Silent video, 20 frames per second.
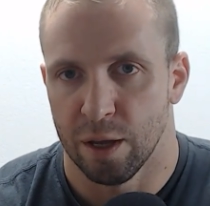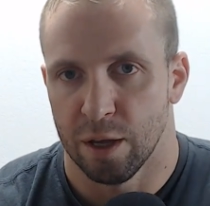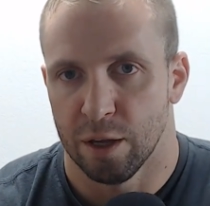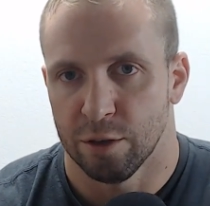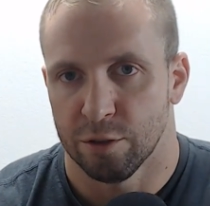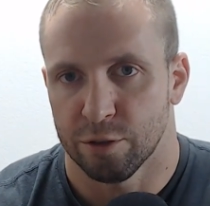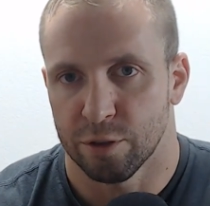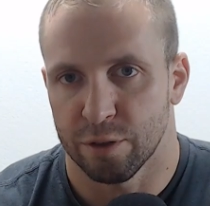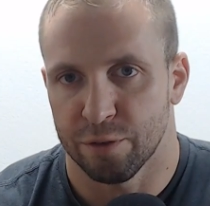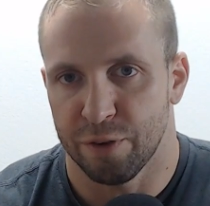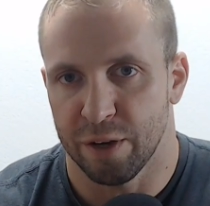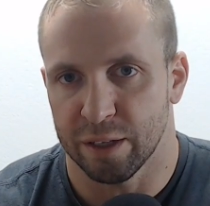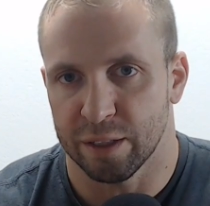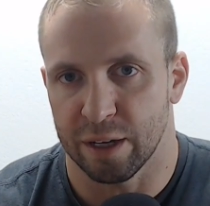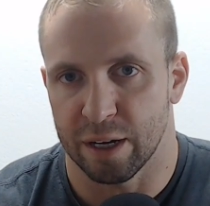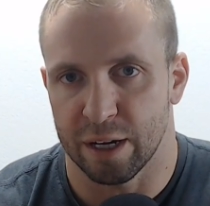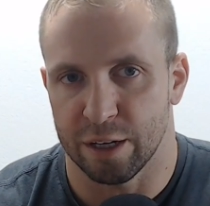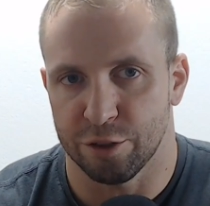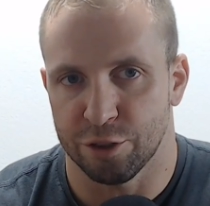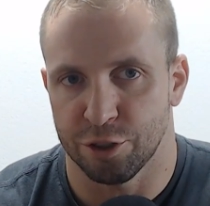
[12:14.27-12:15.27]
So the fact that
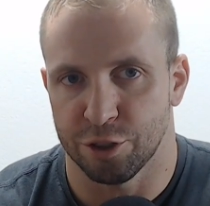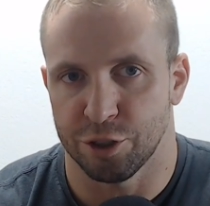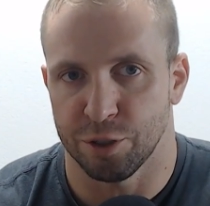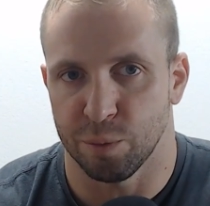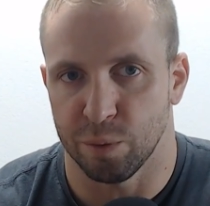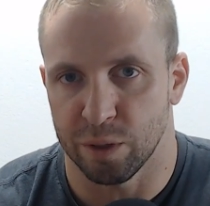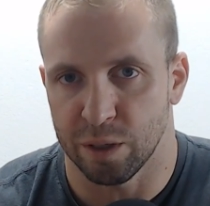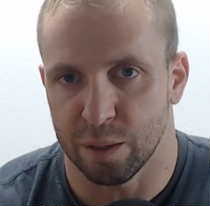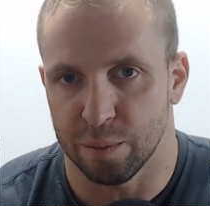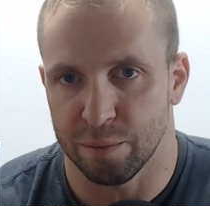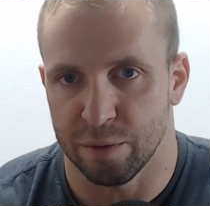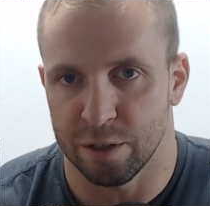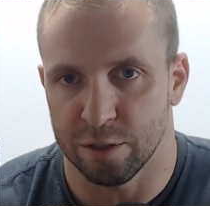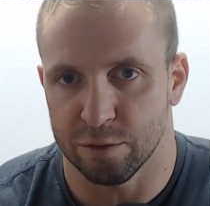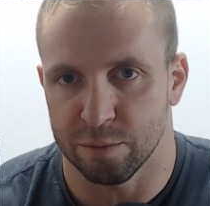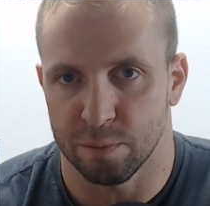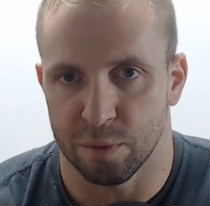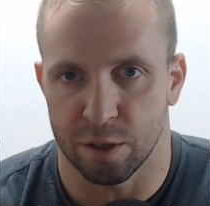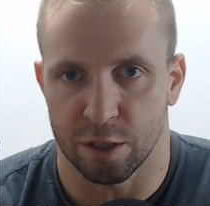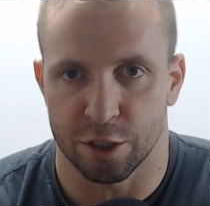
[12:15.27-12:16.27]
estrogen went up this
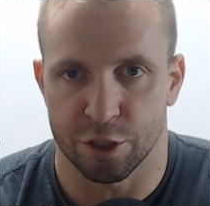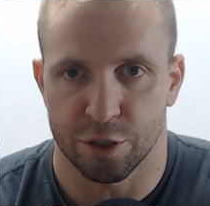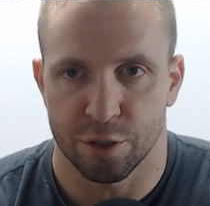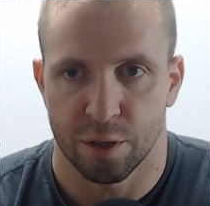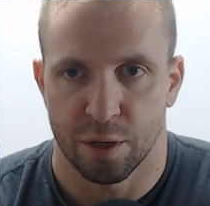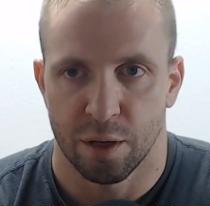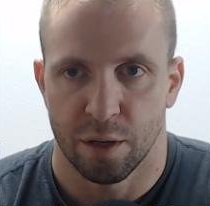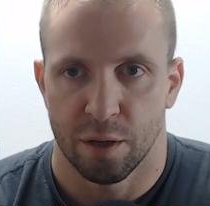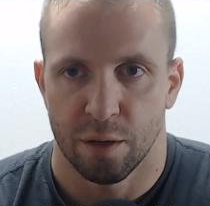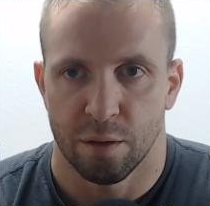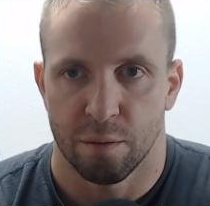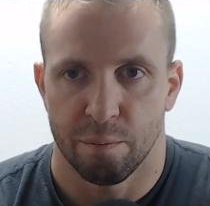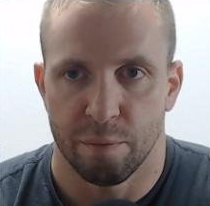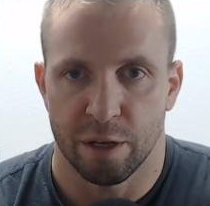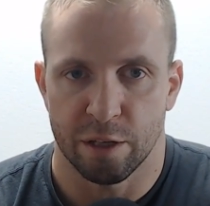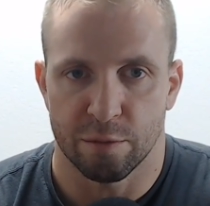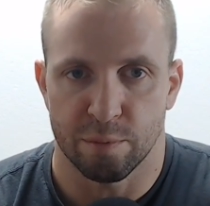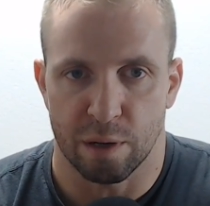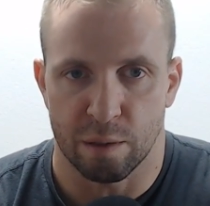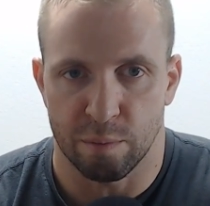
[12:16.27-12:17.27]
much
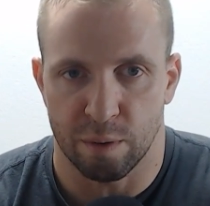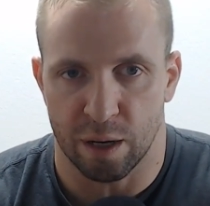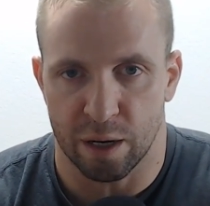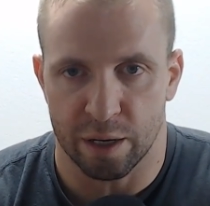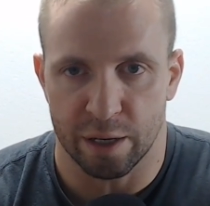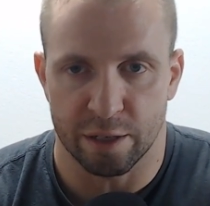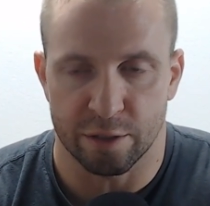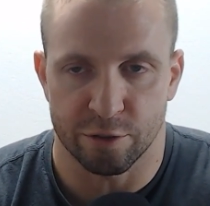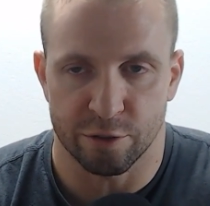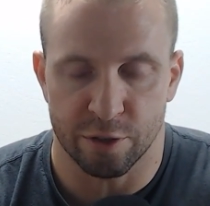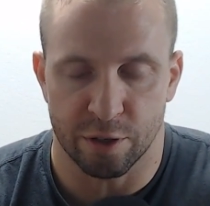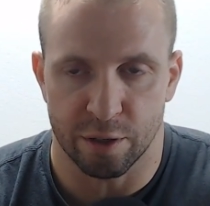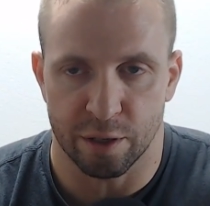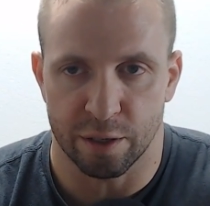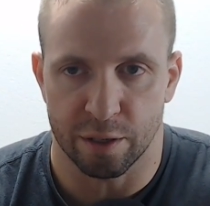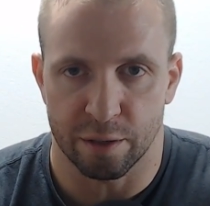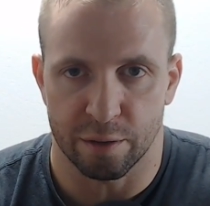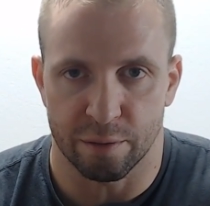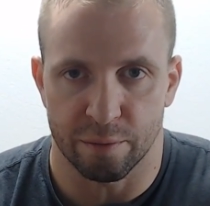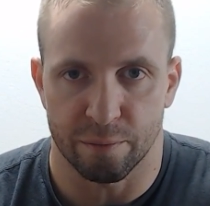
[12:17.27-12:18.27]
means my body is starting
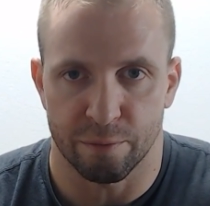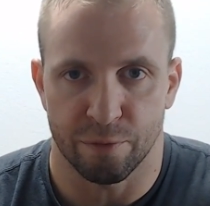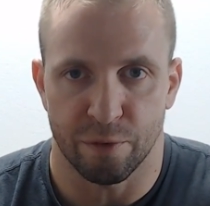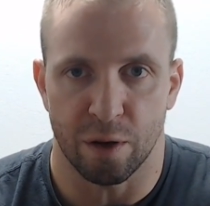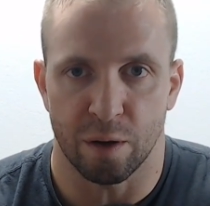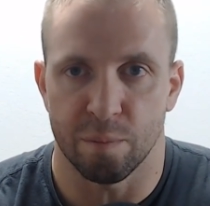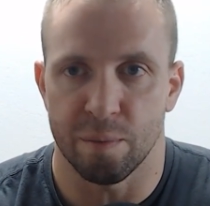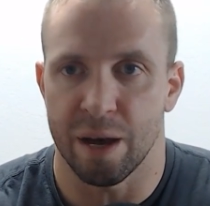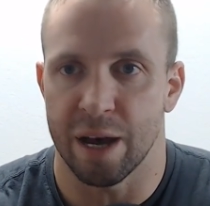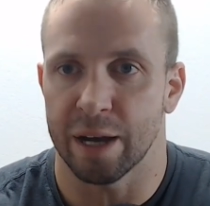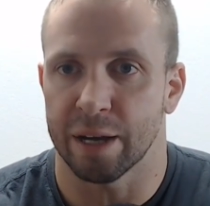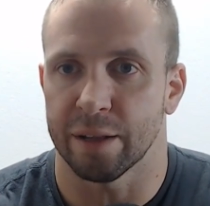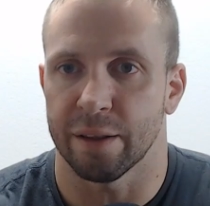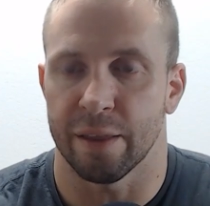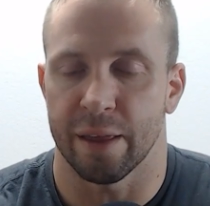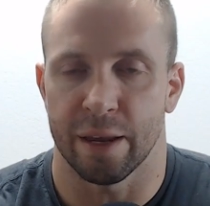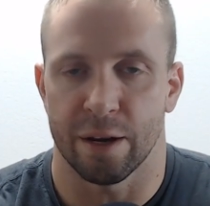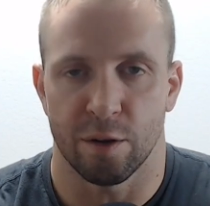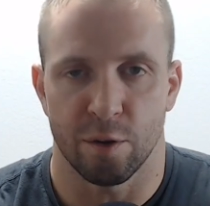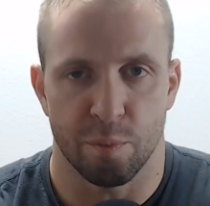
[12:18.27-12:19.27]
to fall back into
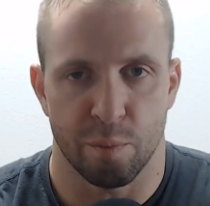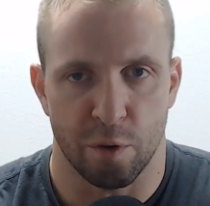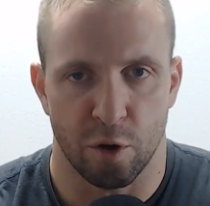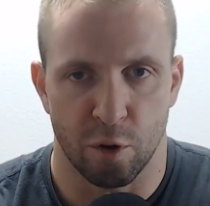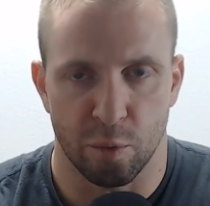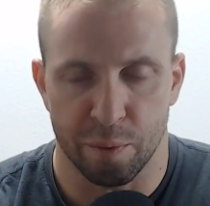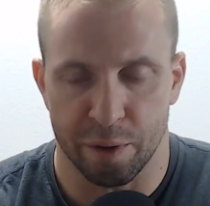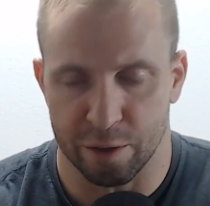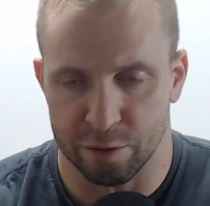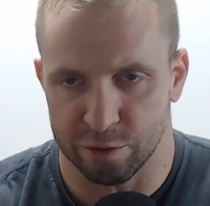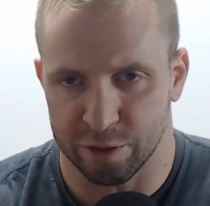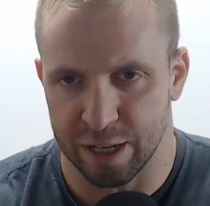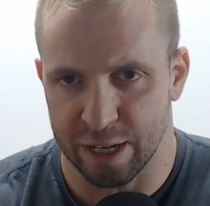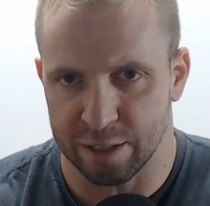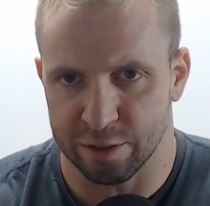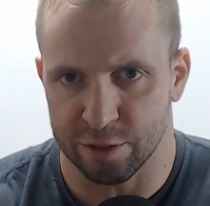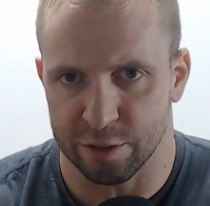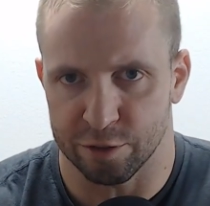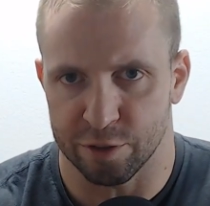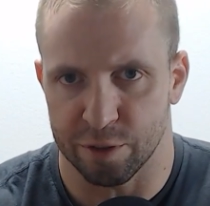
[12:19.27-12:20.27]
that
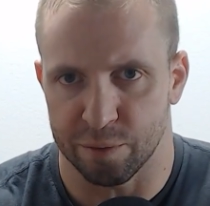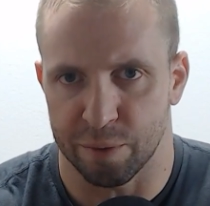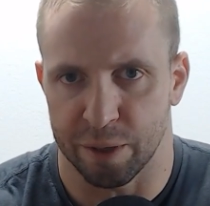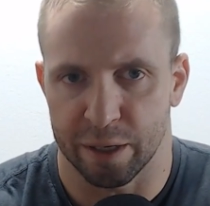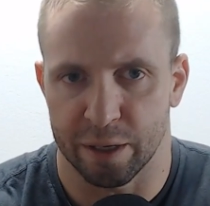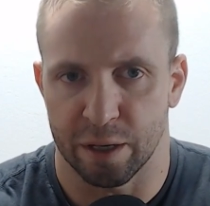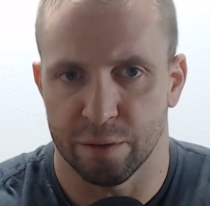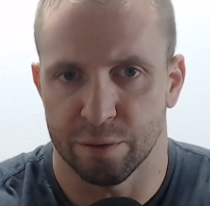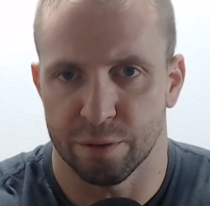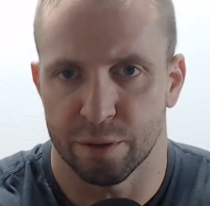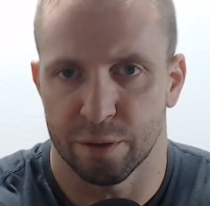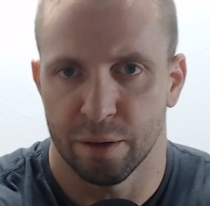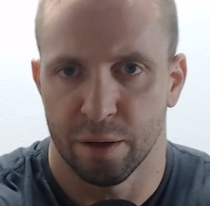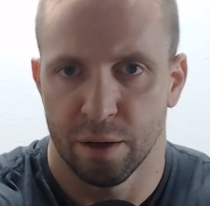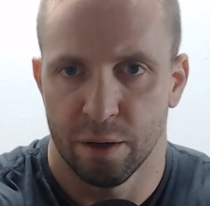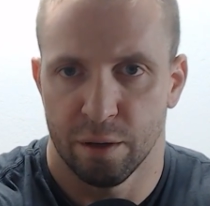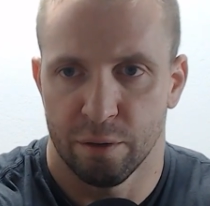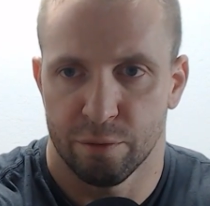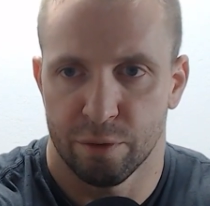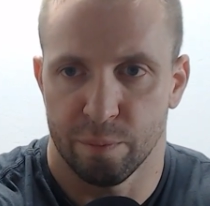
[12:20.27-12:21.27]
homeostasis and recover
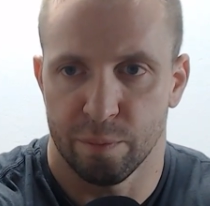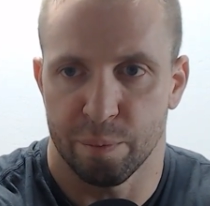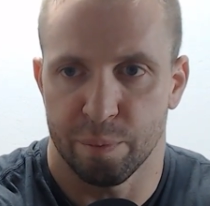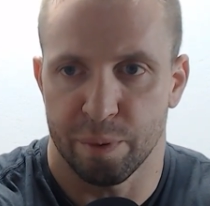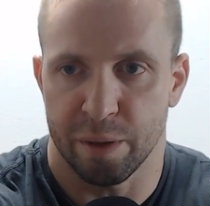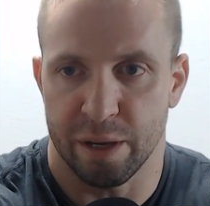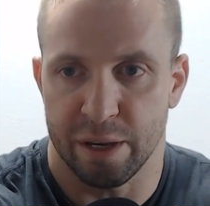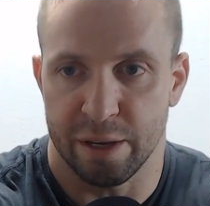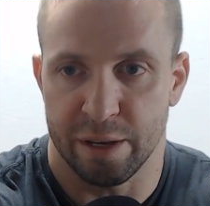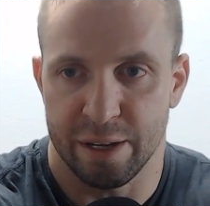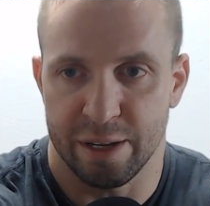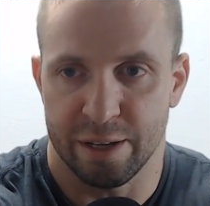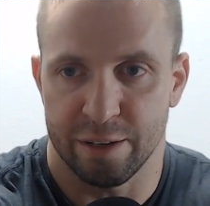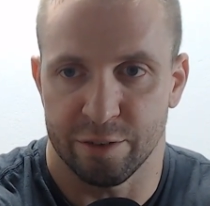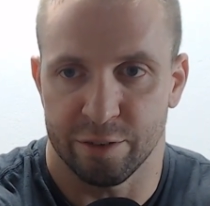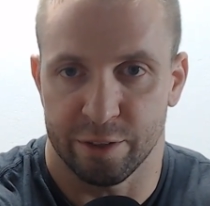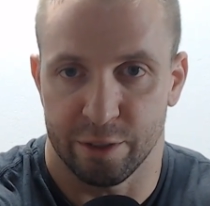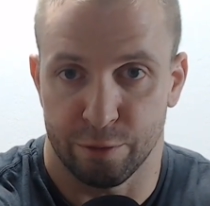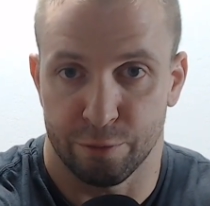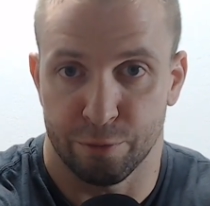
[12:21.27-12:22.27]
from the PEDs
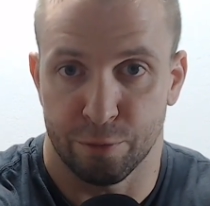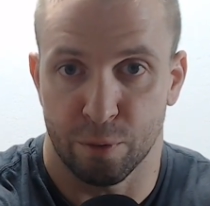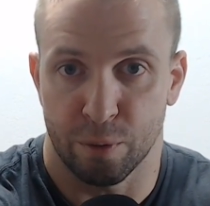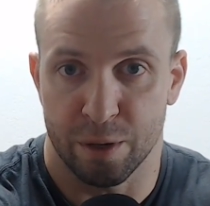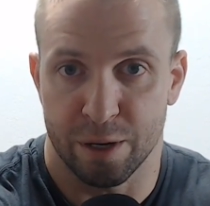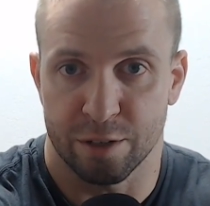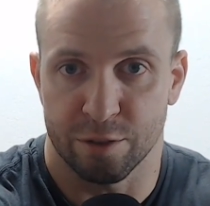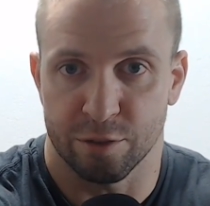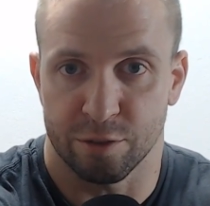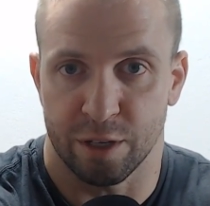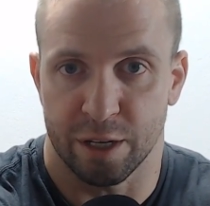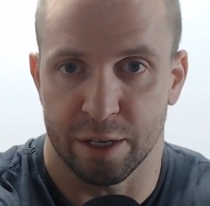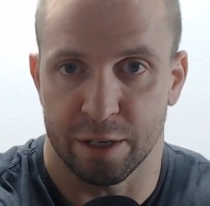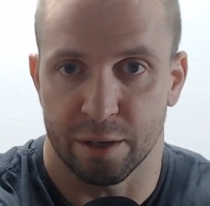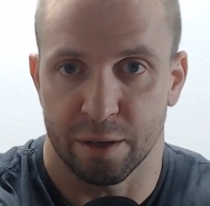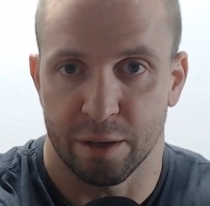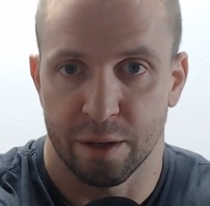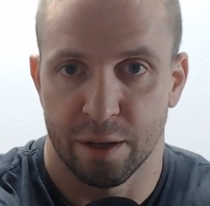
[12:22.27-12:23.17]
still 4 years later.